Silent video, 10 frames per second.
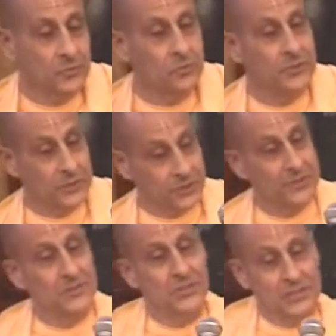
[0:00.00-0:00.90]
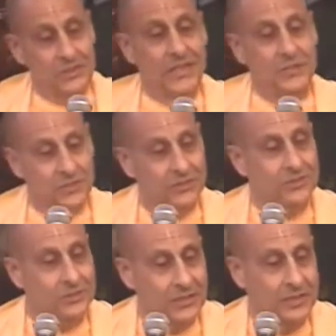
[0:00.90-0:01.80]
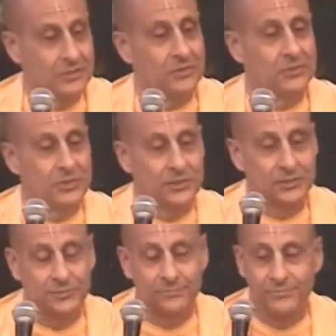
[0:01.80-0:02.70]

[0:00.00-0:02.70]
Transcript: Krishna suggested to Satrajit,